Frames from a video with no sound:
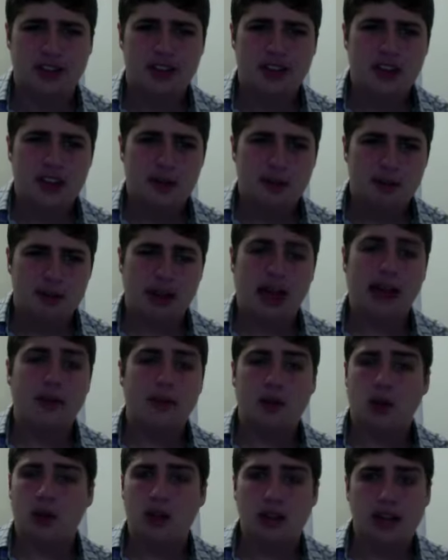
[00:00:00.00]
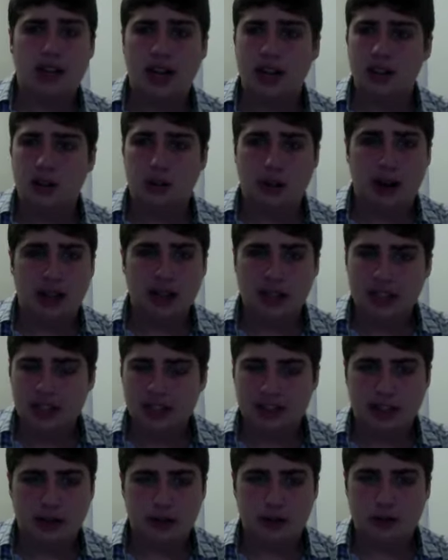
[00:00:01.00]
The Wrestling's Greatest Tag Team match wasn't so
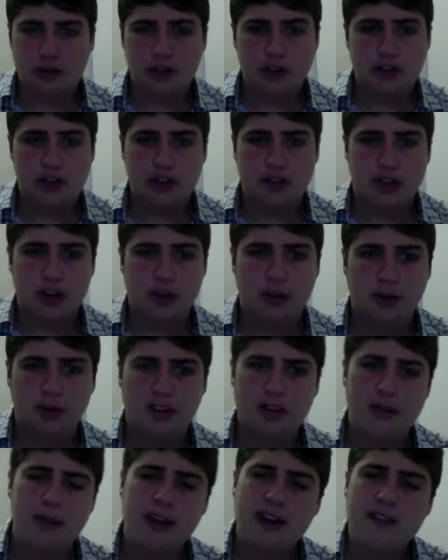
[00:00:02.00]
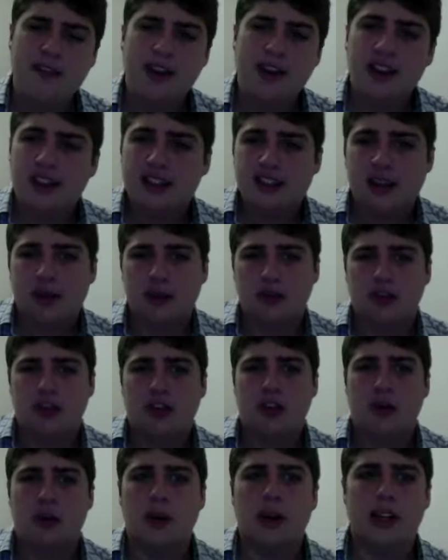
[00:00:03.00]
fun. But Adam Cole and Kyle
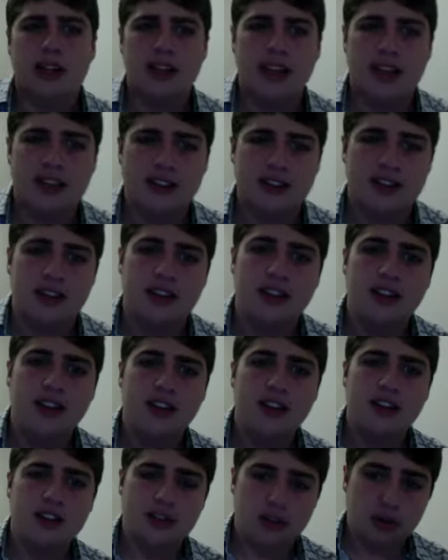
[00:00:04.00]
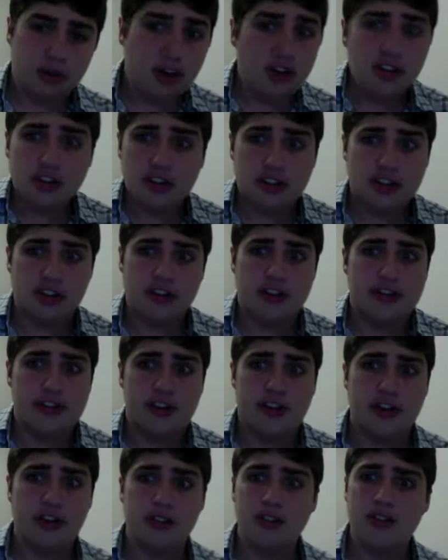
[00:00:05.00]
O'Reilly I thought was really enjoyable. And the main event I thought was
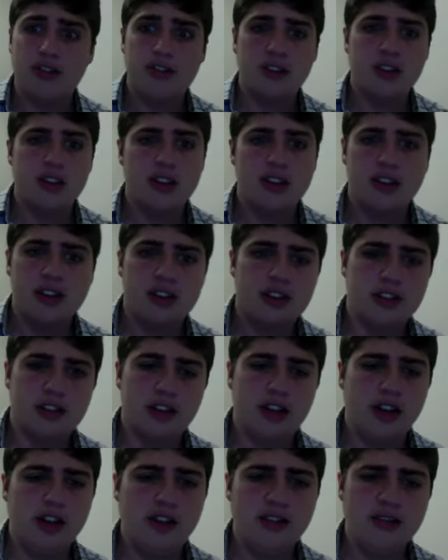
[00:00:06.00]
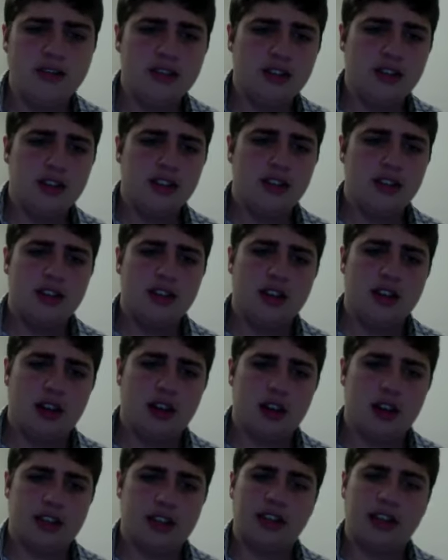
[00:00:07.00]
fun while it lasted. So another good
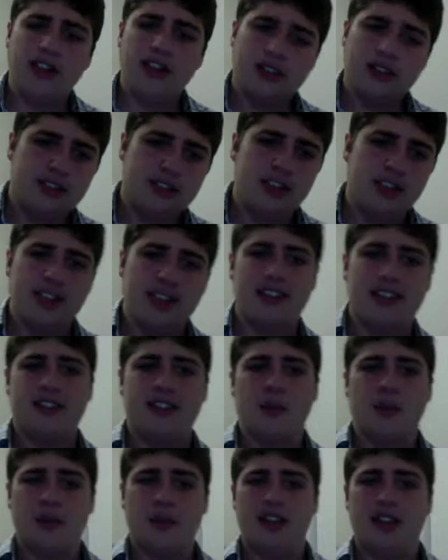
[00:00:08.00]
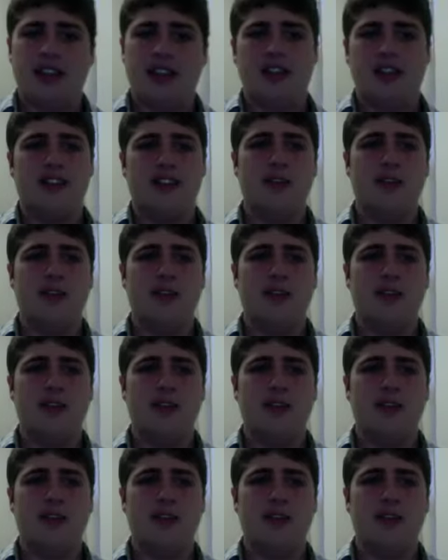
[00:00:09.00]
show. You know?